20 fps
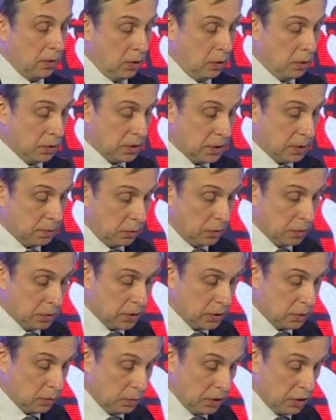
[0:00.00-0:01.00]

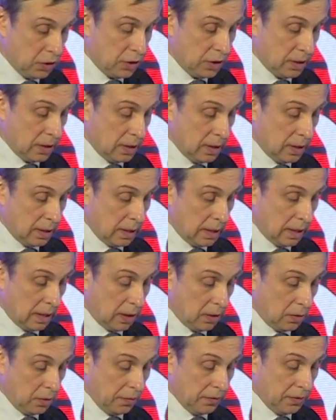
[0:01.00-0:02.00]
hotspots which
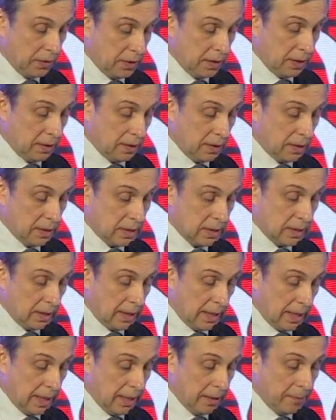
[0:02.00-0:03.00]
are on the terrorist
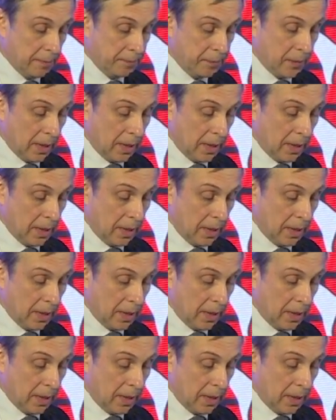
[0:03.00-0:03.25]
line,